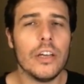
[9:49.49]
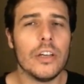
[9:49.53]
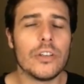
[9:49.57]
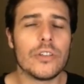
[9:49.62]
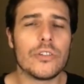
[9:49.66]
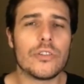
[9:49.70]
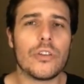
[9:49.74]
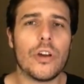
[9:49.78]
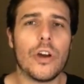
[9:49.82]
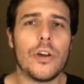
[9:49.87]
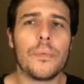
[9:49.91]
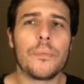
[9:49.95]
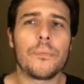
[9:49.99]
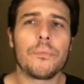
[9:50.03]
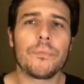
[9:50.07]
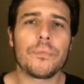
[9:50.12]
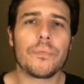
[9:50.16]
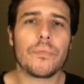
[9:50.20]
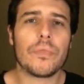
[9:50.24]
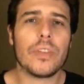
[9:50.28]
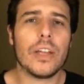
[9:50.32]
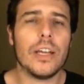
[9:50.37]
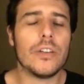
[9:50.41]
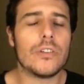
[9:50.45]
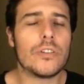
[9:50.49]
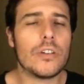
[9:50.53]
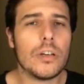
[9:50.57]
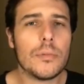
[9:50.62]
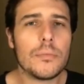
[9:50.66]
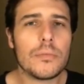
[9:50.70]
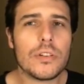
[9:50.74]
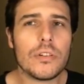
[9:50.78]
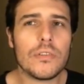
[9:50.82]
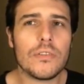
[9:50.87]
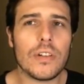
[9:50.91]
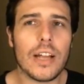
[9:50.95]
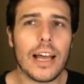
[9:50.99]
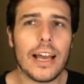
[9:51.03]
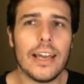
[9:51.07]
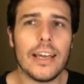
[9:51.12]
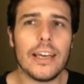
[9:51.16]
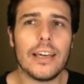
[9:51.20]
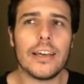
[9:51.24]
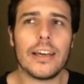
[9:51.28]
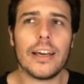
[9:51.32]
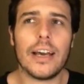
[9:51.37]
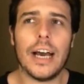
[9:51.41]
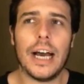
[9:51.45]
So in terms of
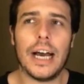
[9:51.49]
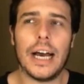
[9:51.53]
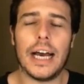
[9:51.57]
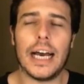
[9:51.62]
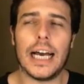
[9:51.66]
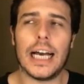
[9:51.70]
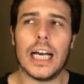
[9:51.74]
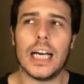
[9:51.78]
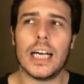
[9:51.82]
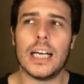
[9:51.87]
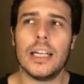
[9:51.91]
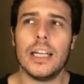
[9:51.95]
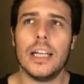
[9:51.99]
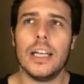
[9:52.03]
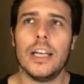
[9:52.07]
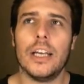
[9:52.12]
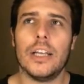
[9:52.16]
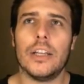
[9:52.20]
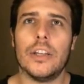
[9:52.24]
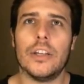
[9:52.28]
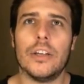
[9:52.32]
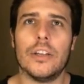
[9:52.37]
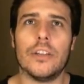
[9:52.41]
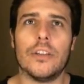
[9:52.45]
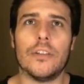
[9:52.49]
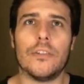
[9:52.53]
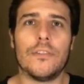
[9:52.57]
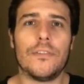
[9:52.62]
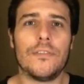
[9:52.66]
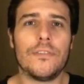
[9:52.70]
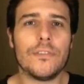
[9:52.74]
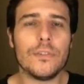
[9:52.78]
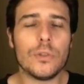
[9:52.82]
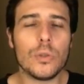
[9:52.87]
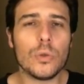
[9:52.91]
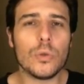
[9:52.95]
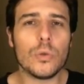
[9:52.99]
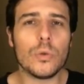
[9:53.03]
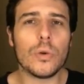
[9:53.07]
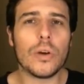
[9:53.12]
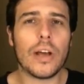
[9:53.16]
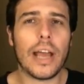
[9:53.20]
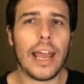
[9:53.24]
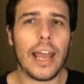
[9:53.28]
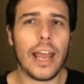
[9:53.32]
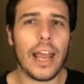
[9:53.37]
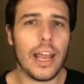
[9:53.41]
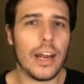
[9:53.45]
like the full
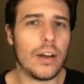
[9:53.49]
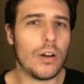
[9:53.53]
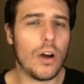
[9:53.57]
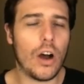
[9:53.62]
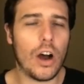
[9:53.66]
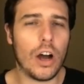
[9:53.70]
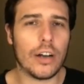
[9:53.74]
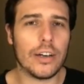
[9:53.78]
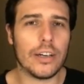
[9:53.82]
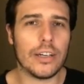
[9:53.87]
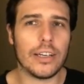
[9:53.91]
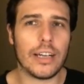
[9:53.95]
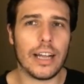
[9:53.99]
head-on,